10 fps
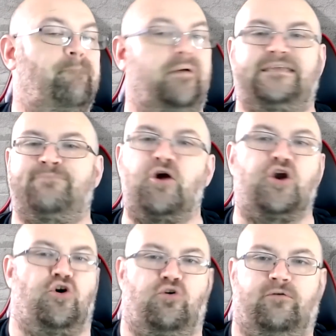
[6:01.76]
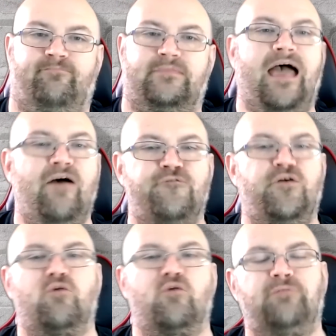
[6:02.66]
but it's Murdoch. How
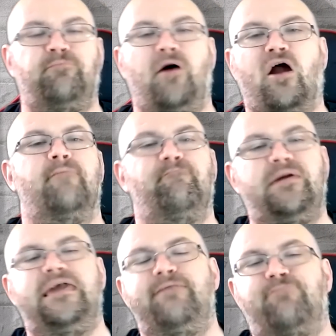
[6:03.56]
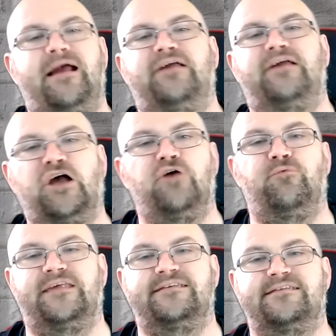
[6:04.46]
far will Parliament be prepared to go
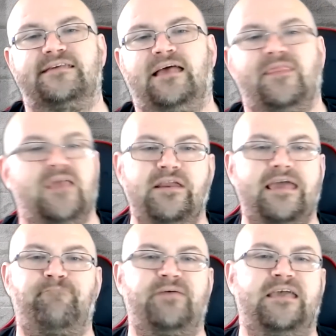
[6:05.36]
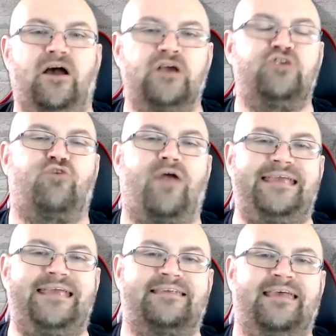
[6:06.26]
with this? The only MP I'd
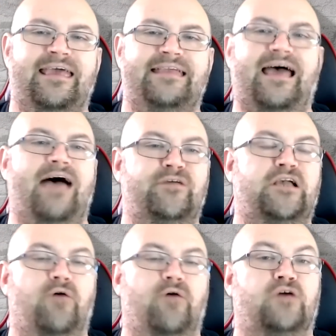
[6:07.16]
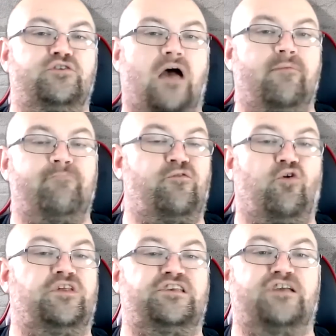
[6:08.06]
rate to have a go at those coming
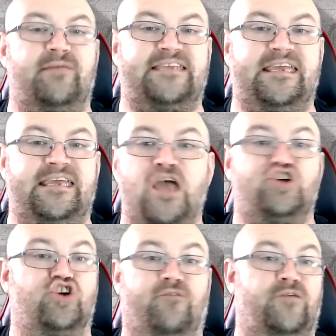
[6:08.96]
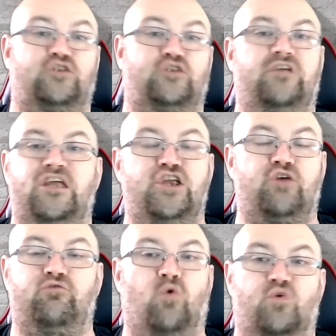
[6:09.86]
before this committee, should Victoria
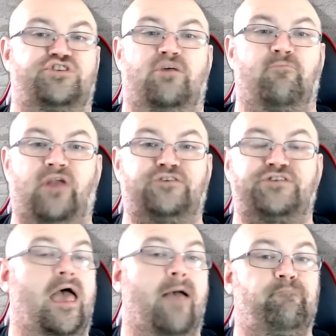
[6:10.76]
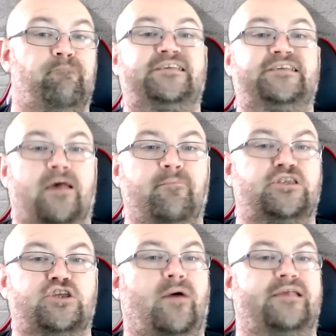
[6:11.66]
Newton or someone else be
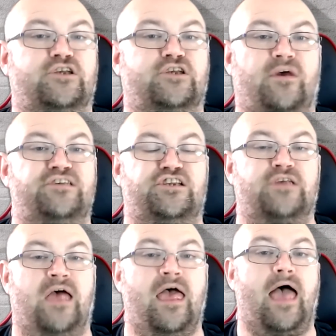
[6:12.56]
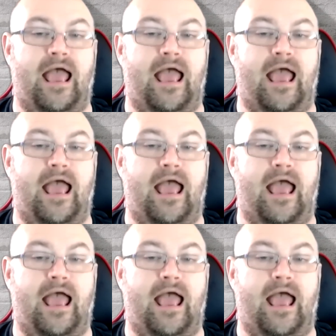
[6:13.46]
summoned to answer questions